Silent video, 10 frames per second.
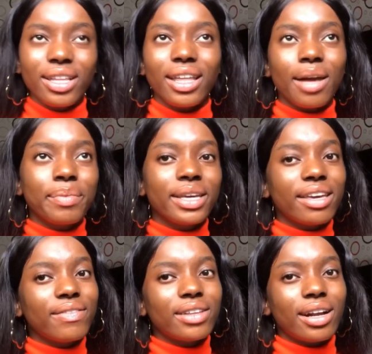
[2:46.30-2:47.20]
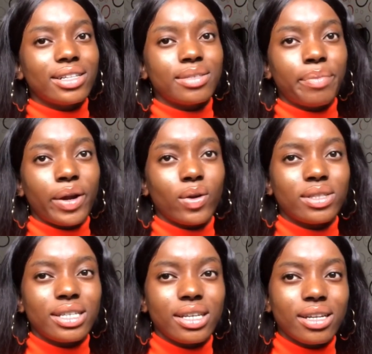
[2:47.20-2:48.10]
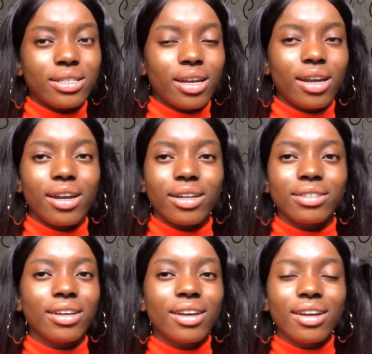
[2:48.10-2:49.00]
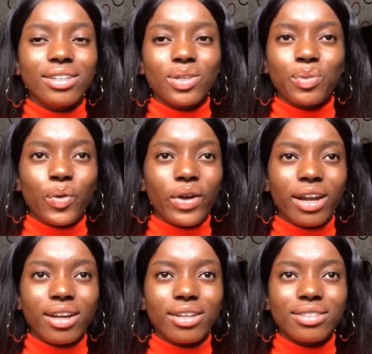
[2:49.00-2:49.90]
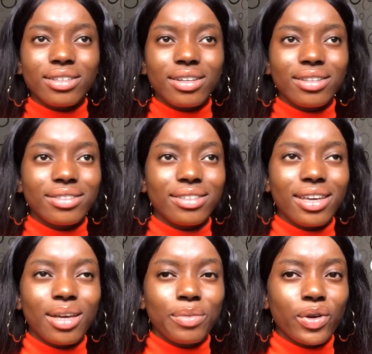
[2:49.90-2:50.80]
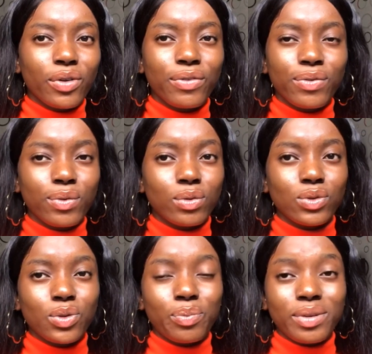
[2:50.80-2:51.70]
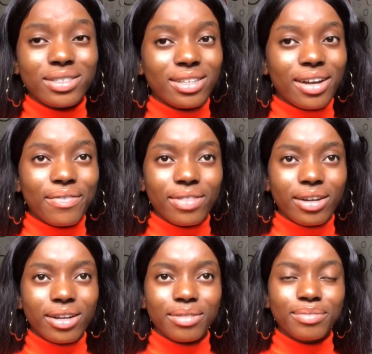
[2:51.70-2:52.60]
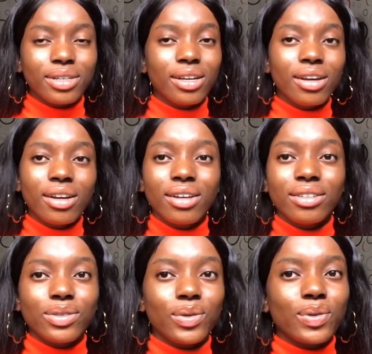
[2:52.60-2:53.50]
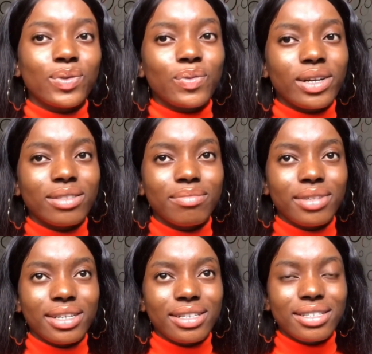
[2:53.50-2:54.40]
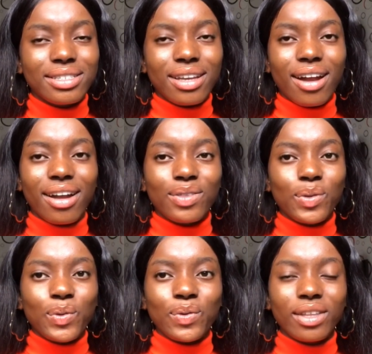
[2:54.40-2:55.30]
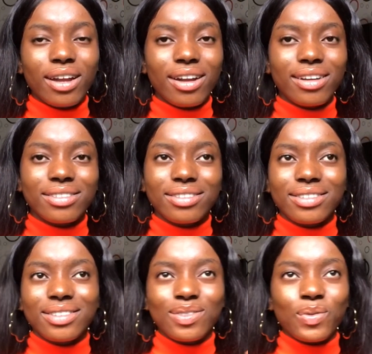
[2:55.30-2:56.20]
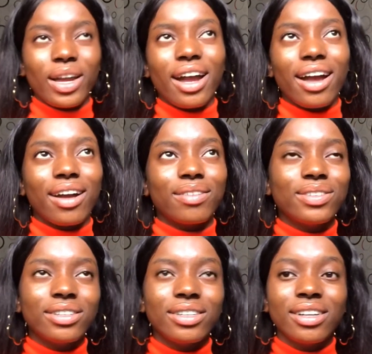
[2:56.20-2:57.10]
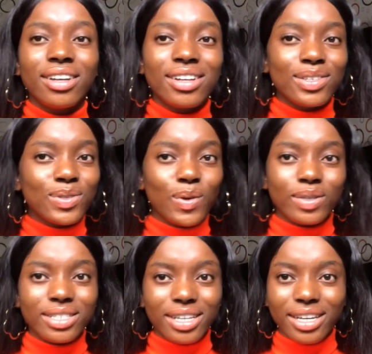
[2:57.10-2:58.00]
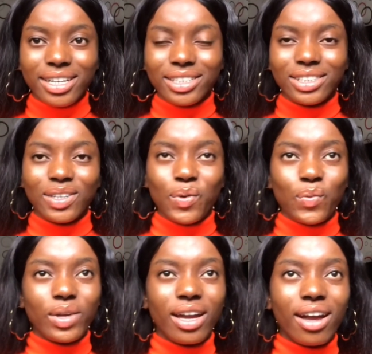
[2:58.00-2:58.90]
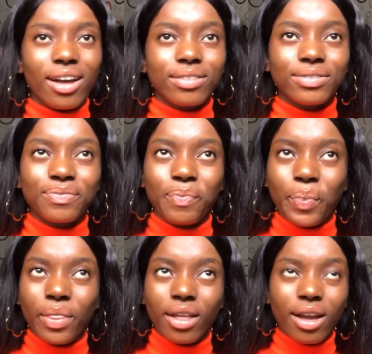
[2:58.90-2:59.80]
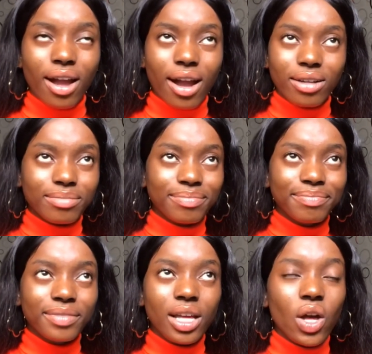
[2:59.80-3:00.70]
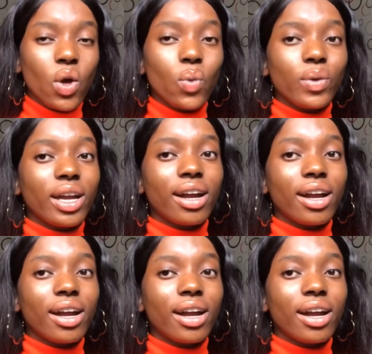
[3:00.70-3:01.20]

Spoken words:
They are being given antibiotics and some grains and chemical foods to preserve them. Those red meats are known as, we have sausage, we have ham, we